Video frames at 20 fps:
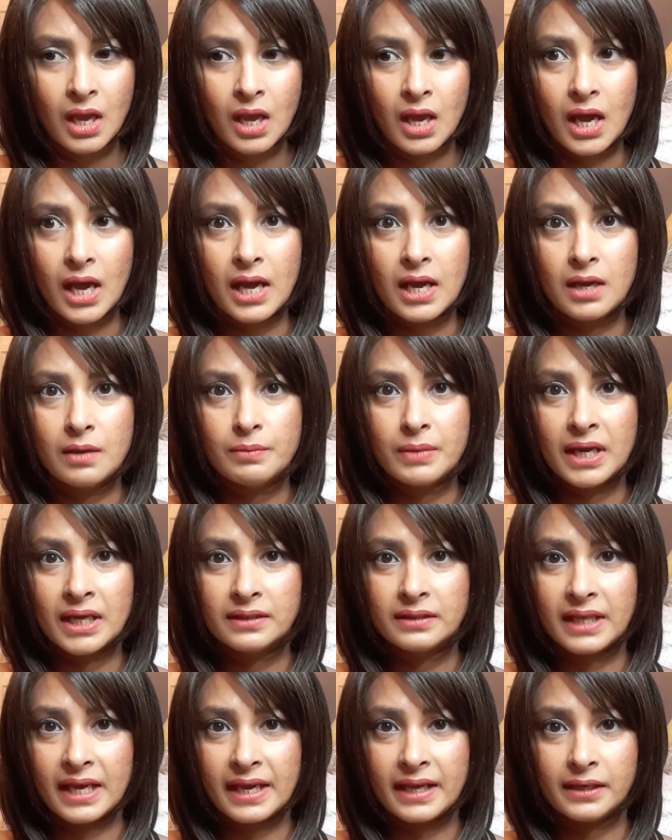and
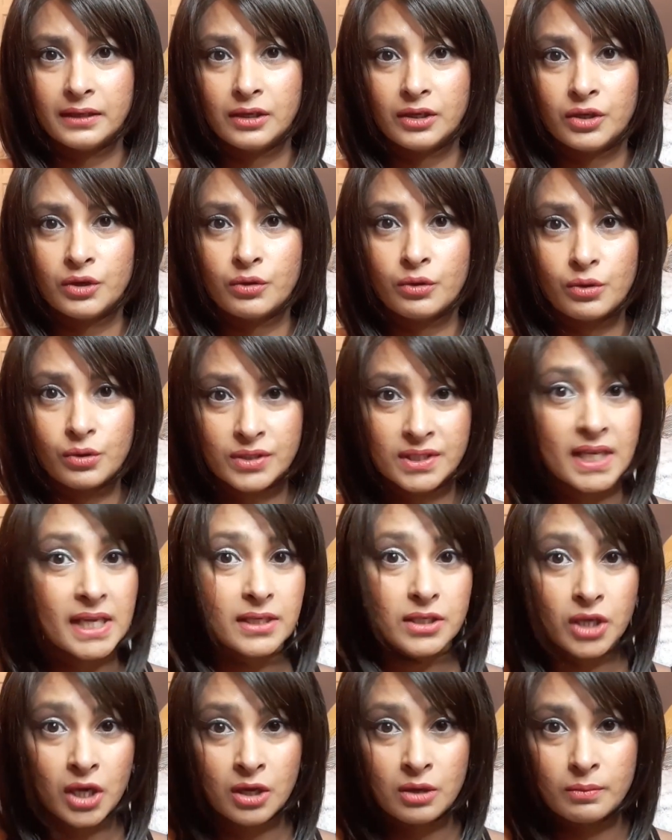then you're sent
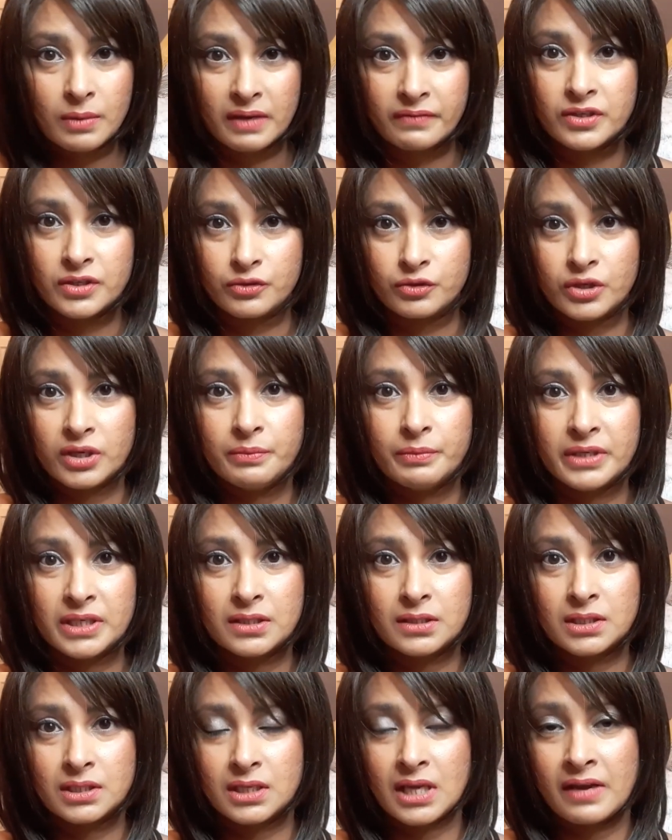home after the
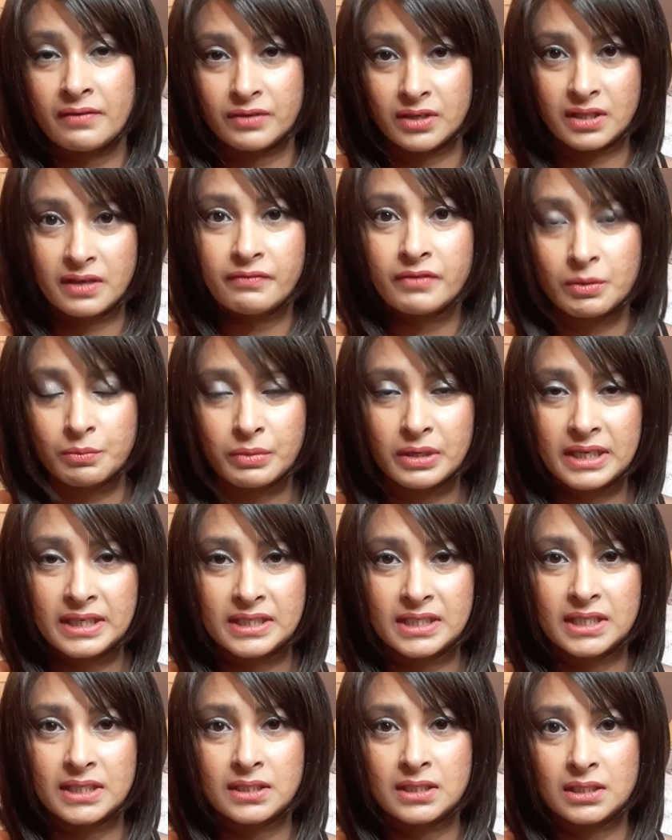treatment, after they've
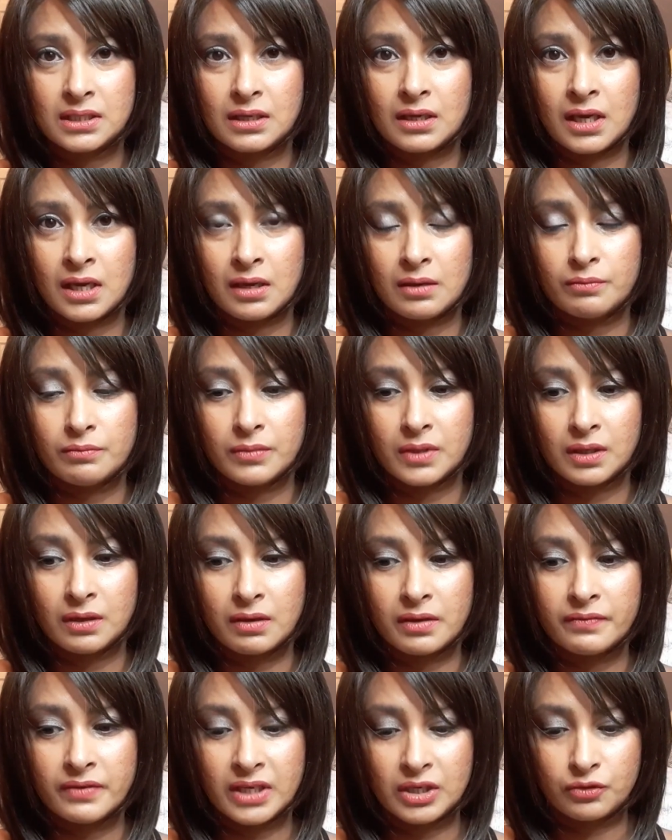completed the
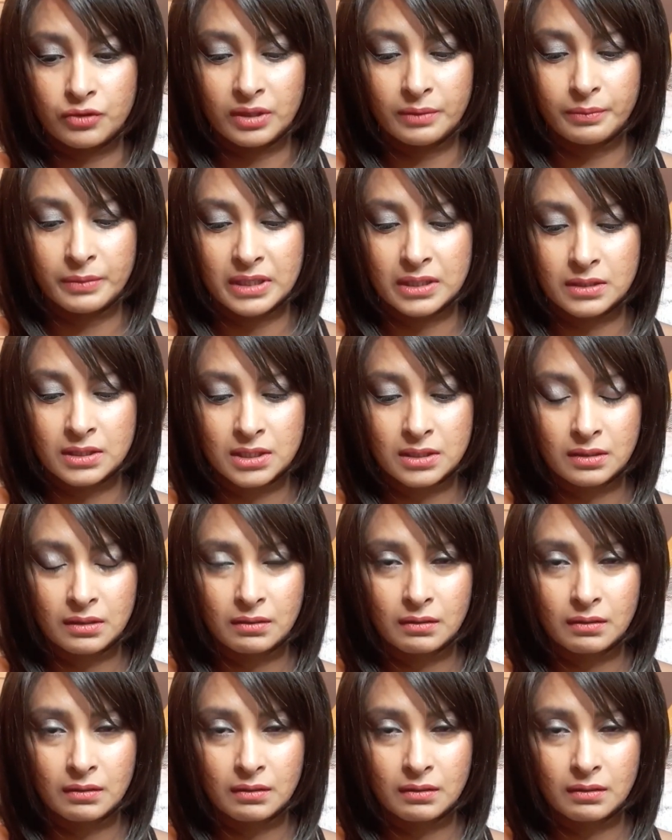IV treatment.